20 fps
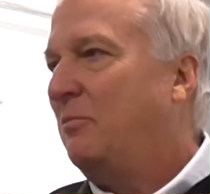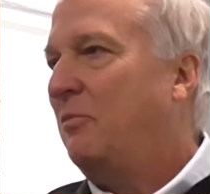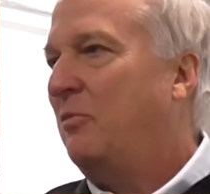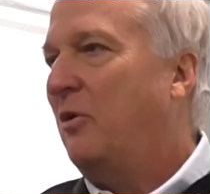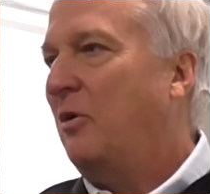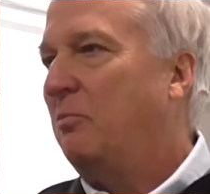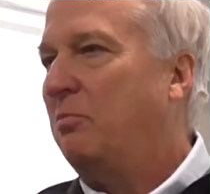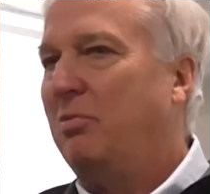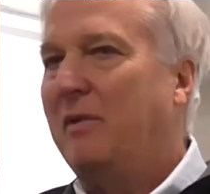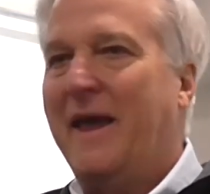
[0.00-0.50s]

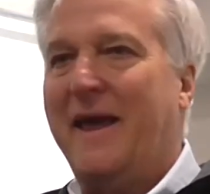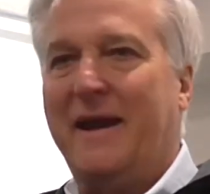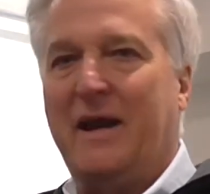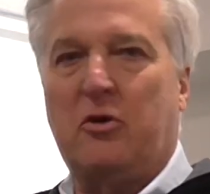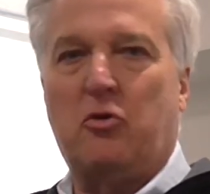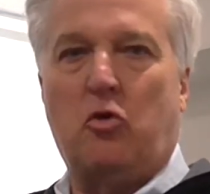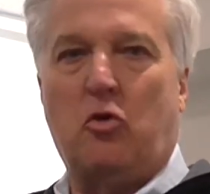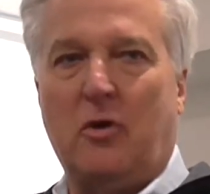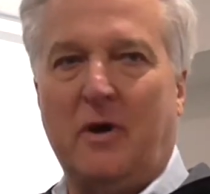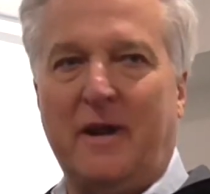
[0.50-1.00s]
we'll plan
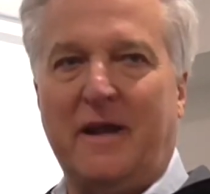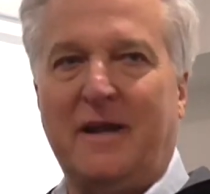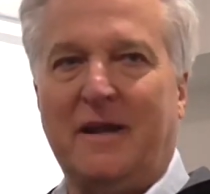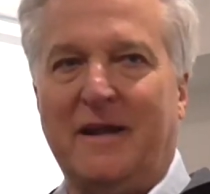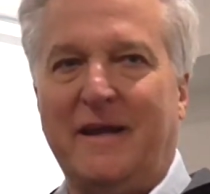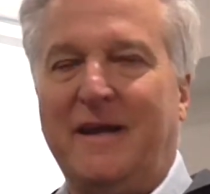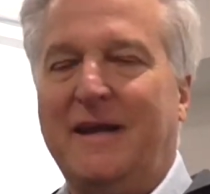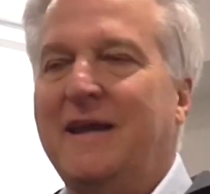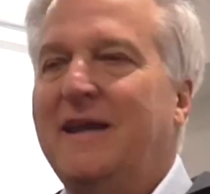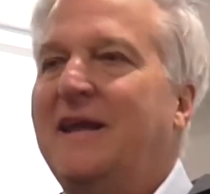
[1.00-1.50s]

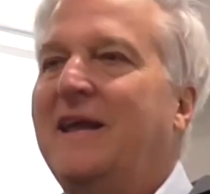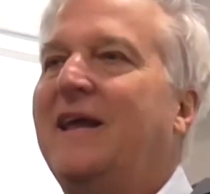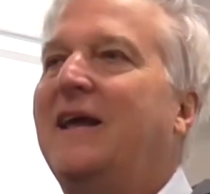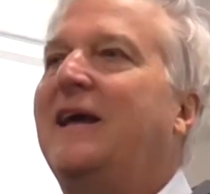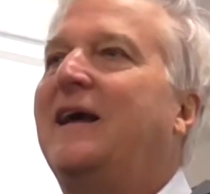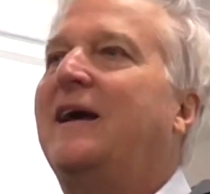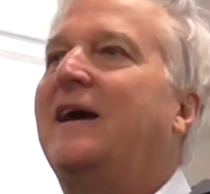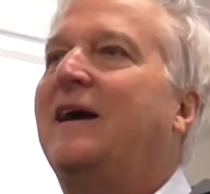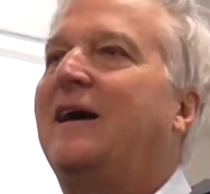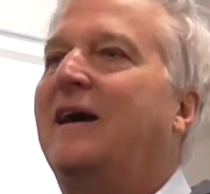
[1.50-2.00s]
accordingly.
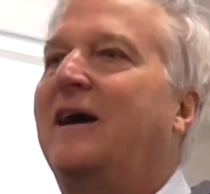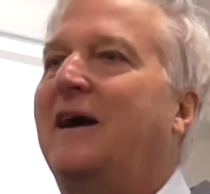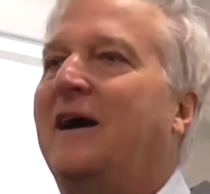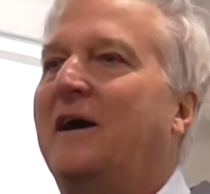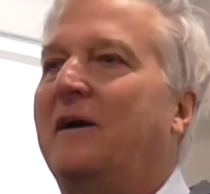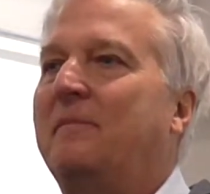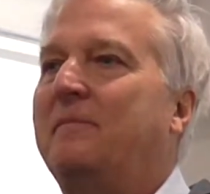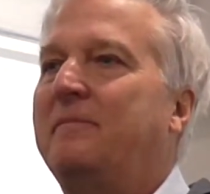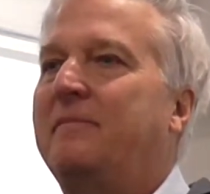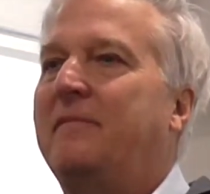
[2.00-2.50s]

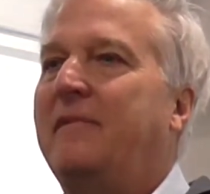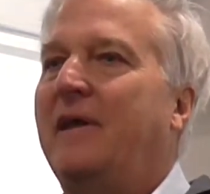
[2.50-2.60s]
Our